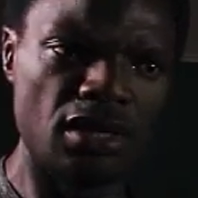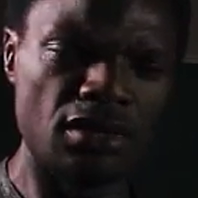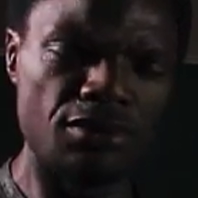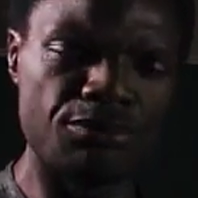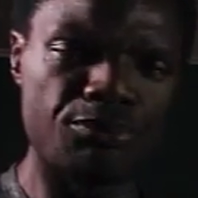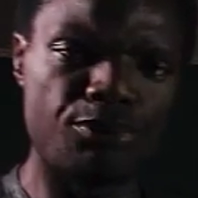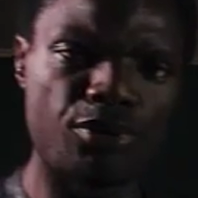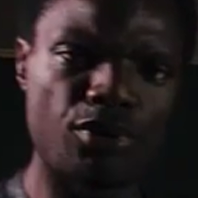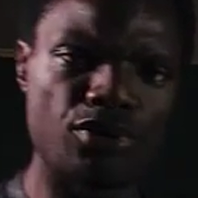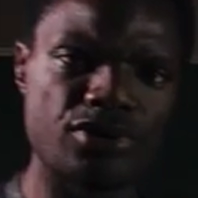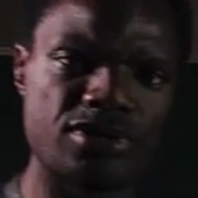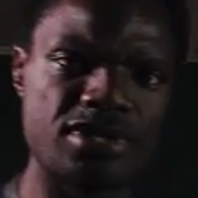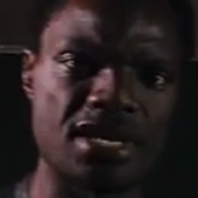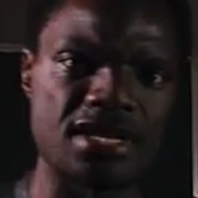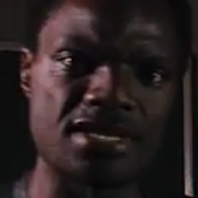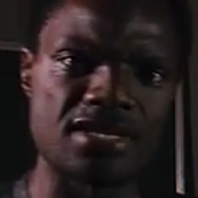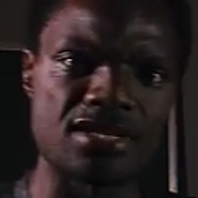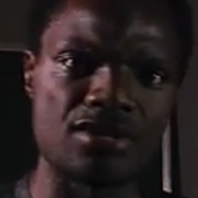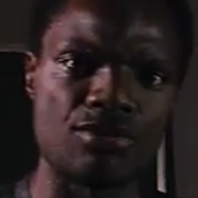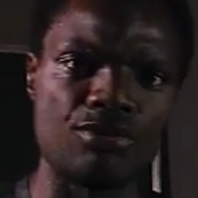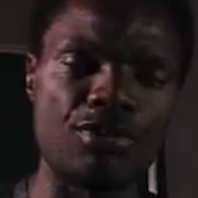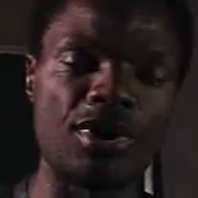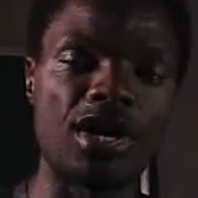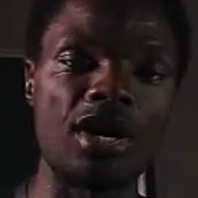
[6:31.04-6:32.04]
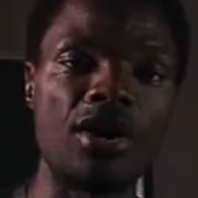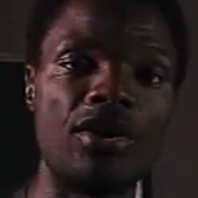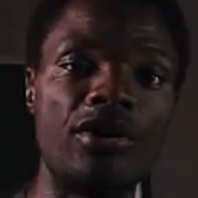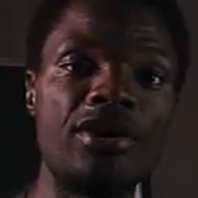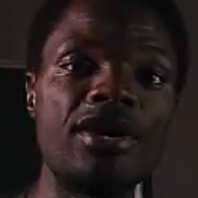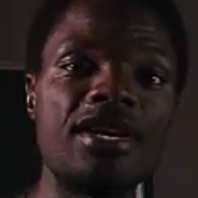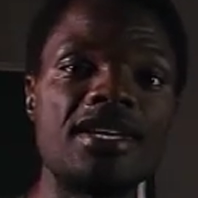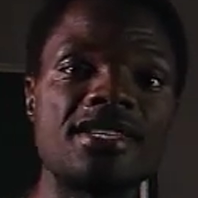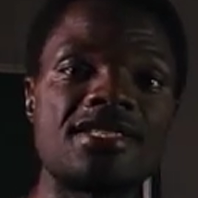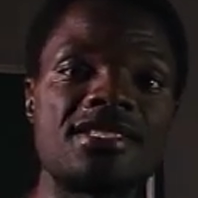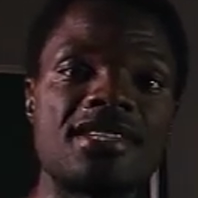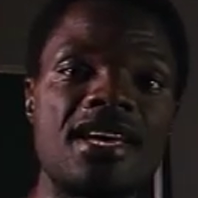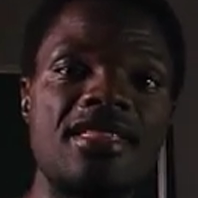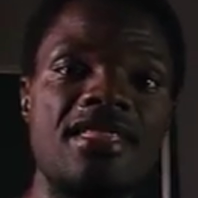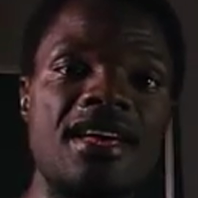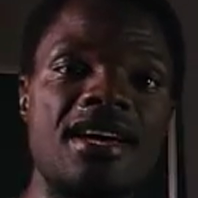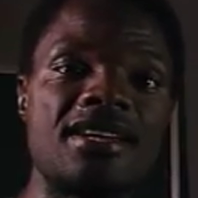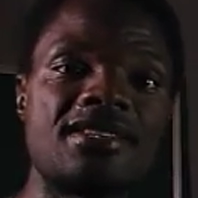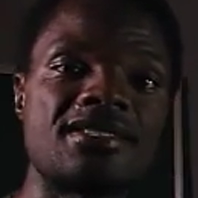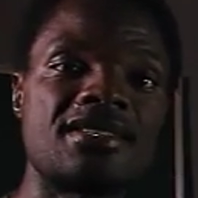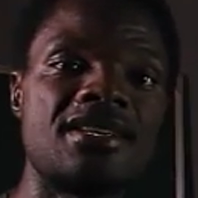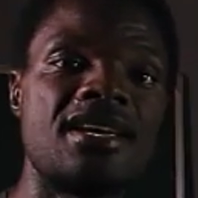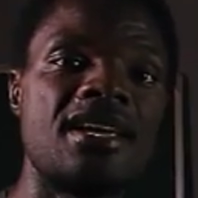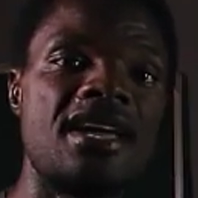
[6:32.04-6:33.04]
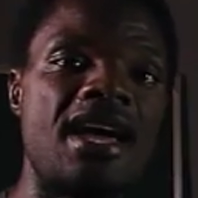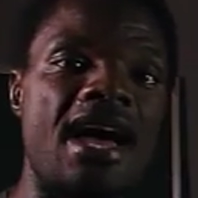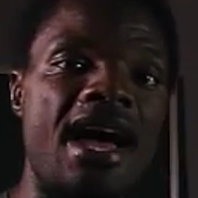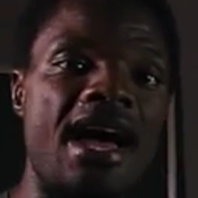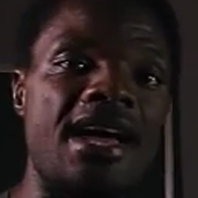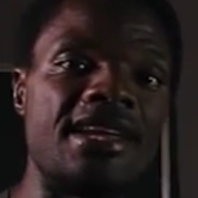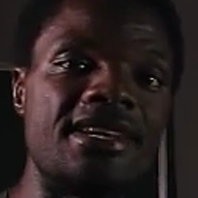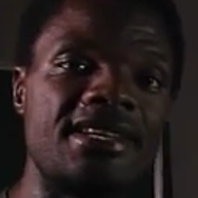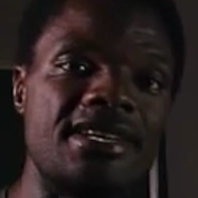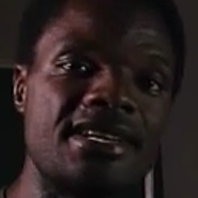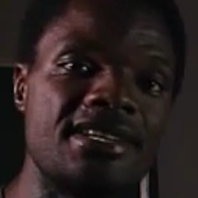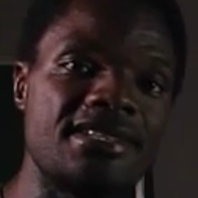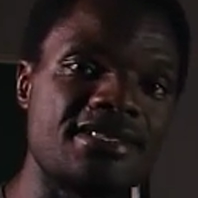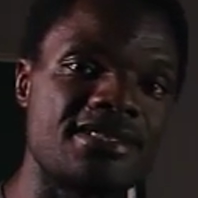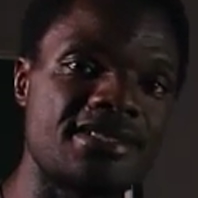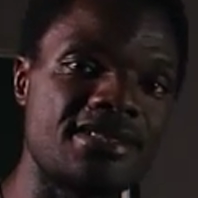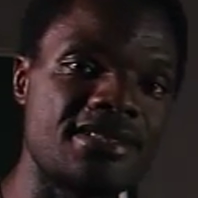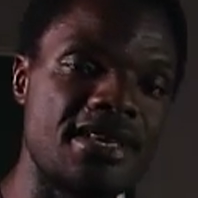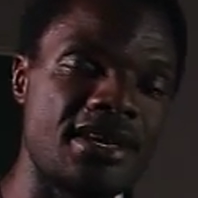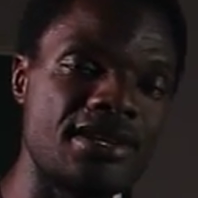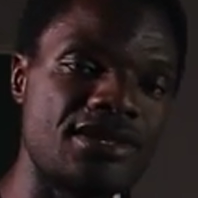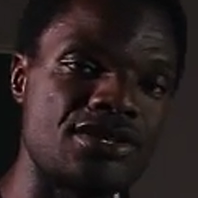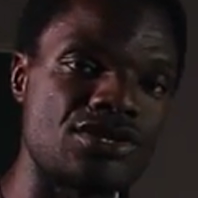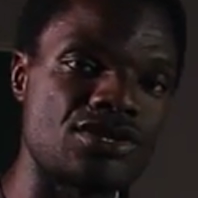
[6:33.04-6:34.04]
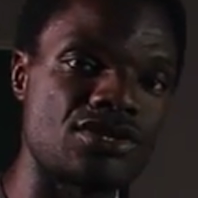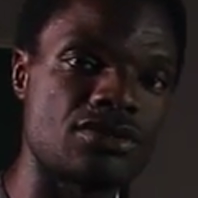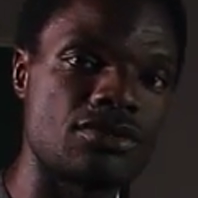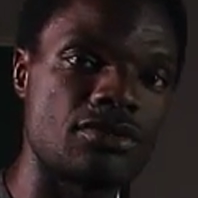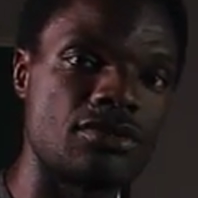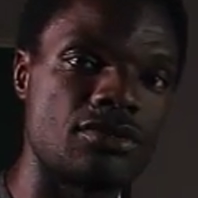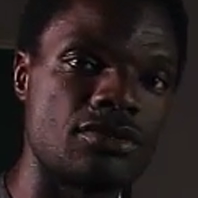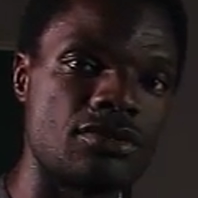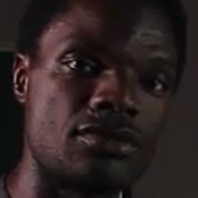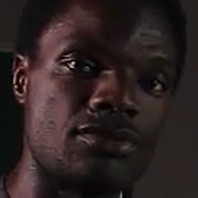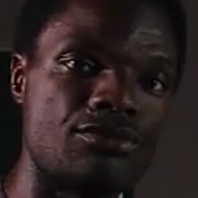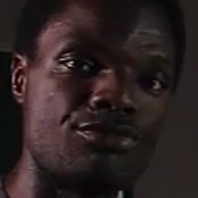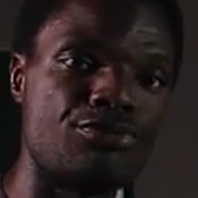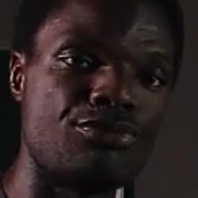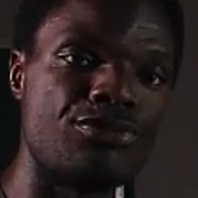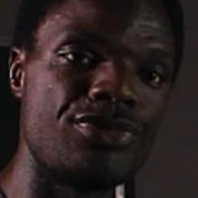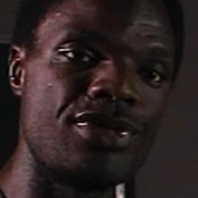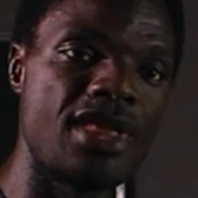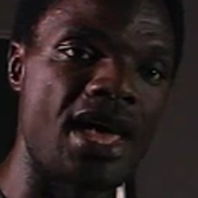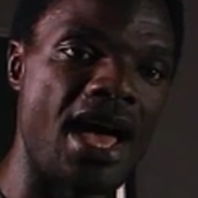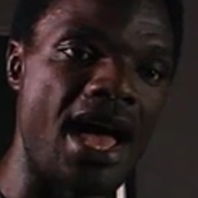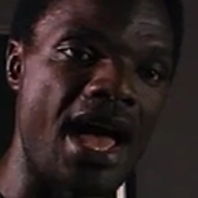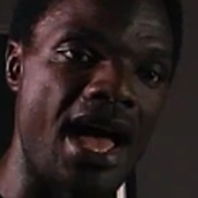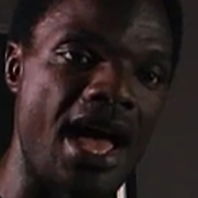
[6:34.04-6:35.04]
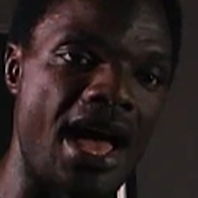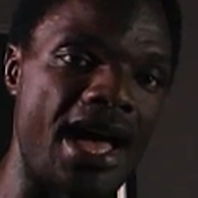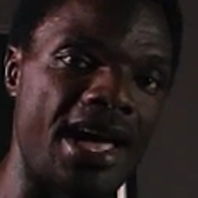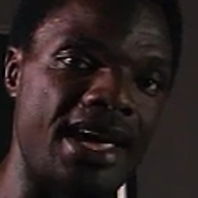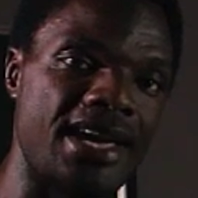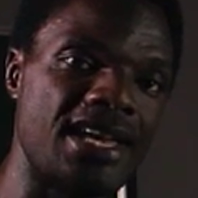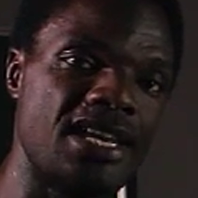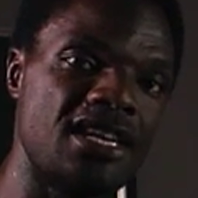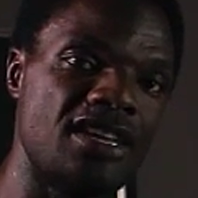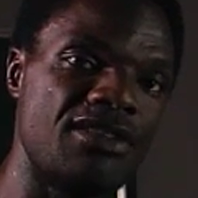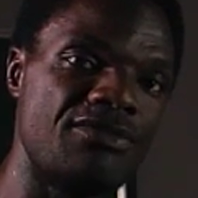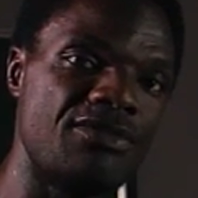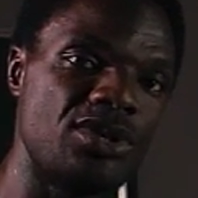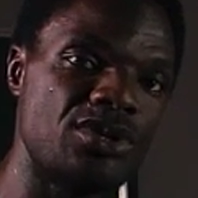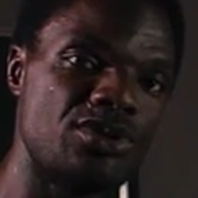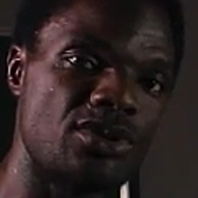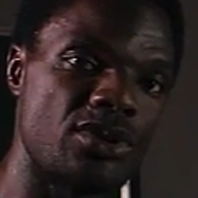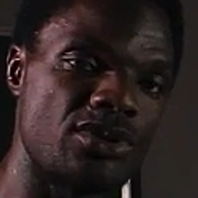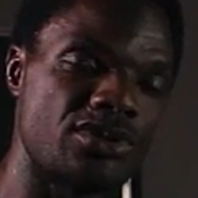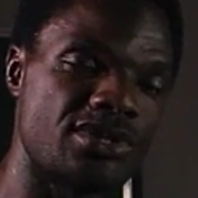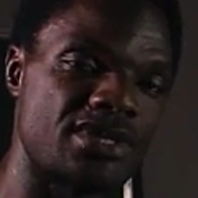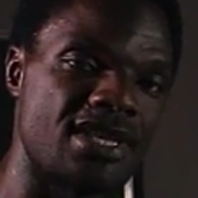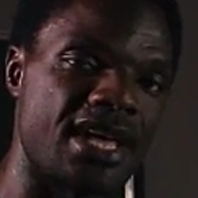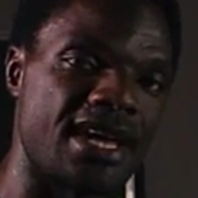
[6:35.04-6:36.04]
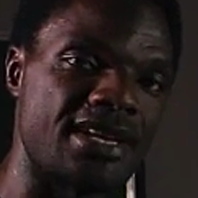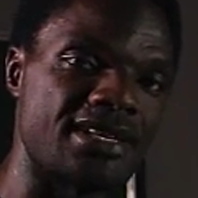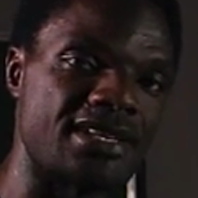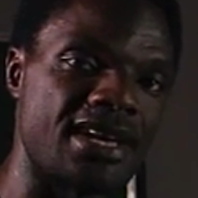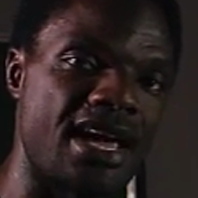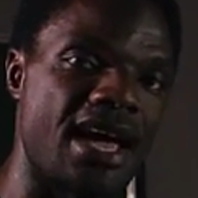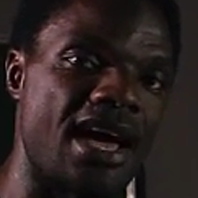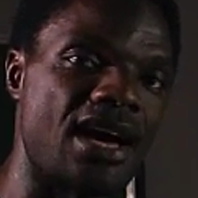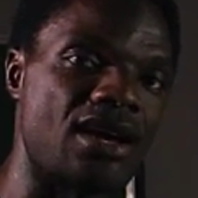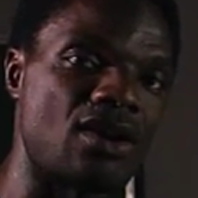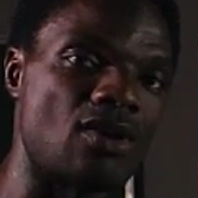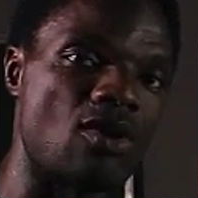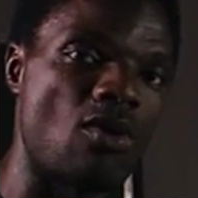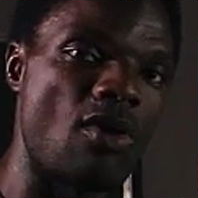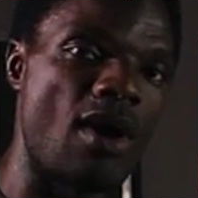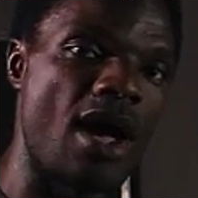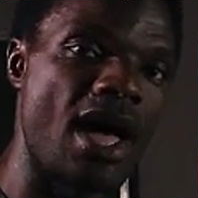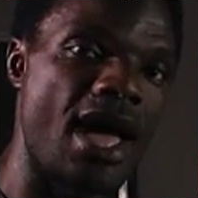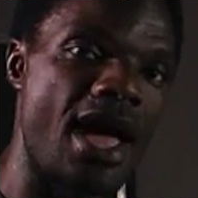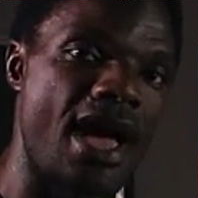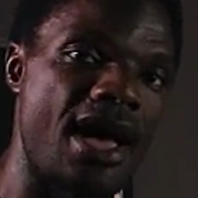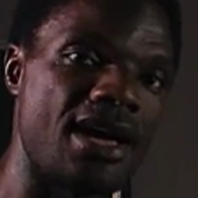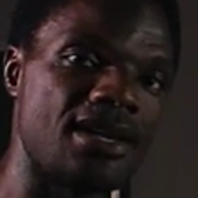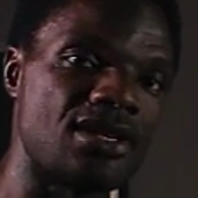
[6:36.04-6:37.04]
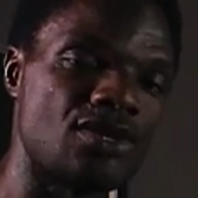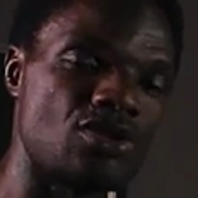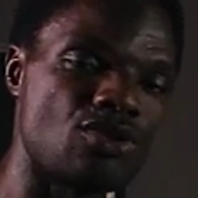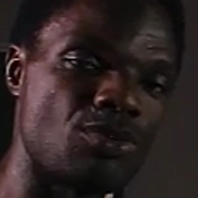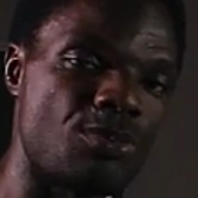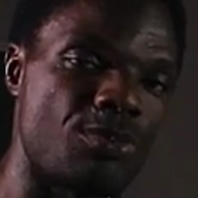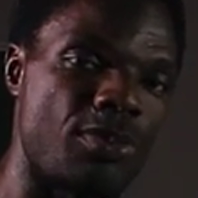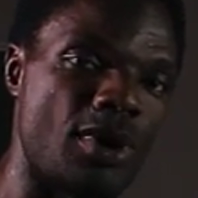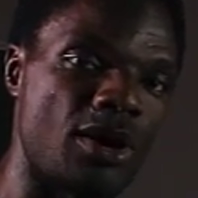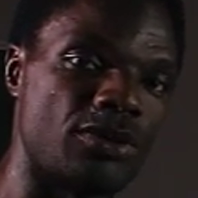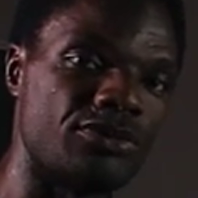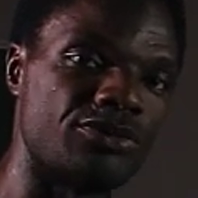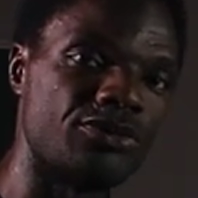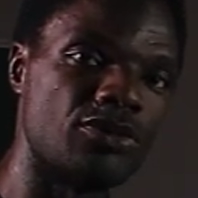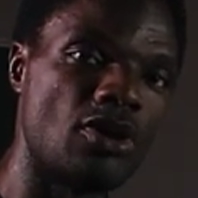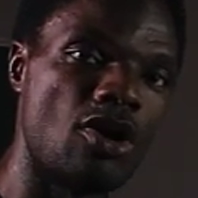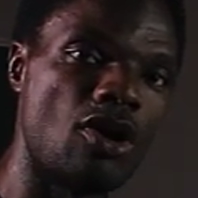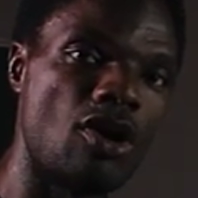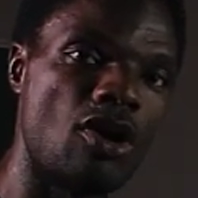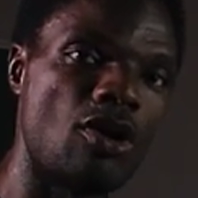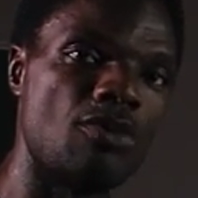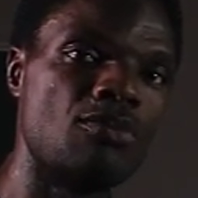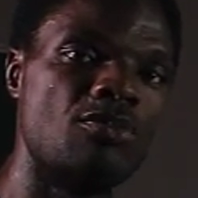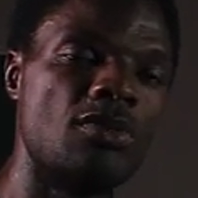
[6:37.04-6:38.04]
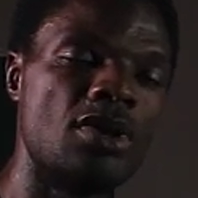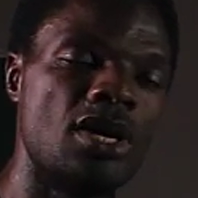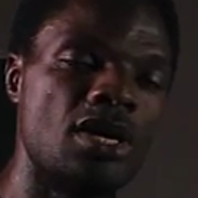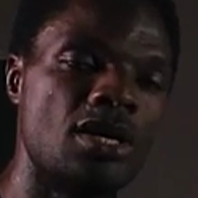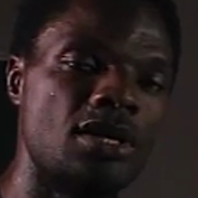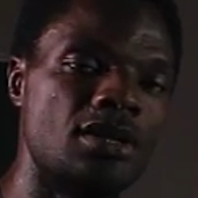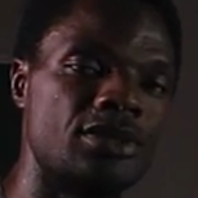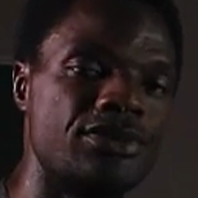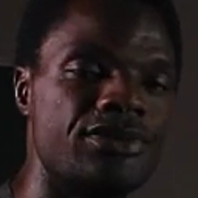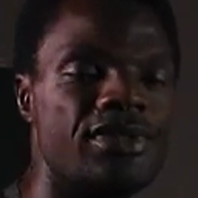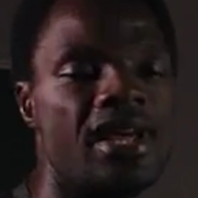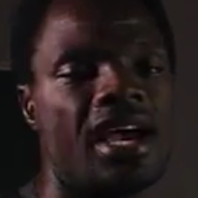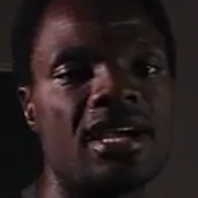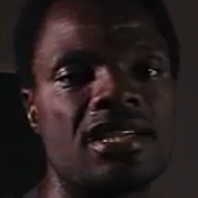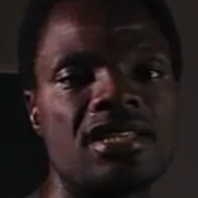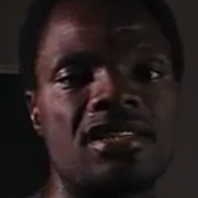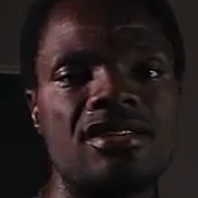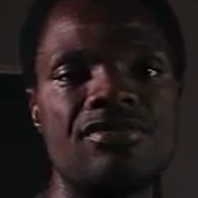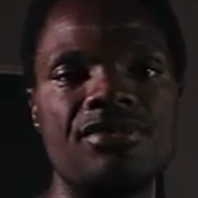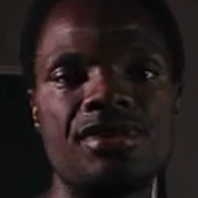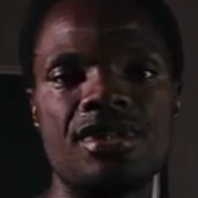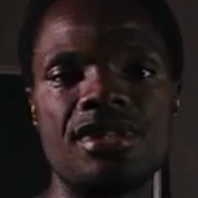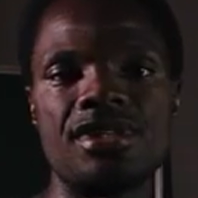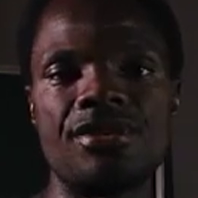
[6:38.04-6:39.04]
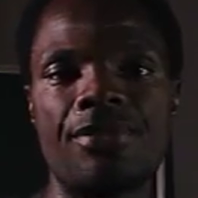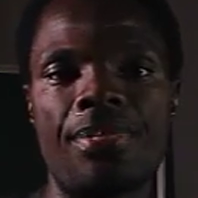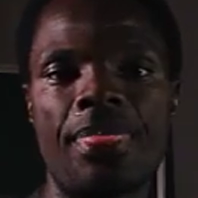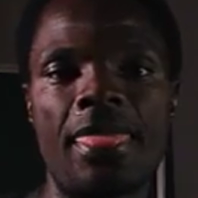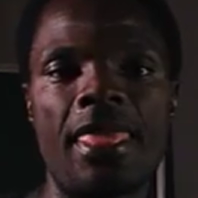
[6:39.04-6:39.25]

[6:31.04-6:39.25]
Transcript: process, we can understand that at each stage, there are individuals that are required to perform the activity.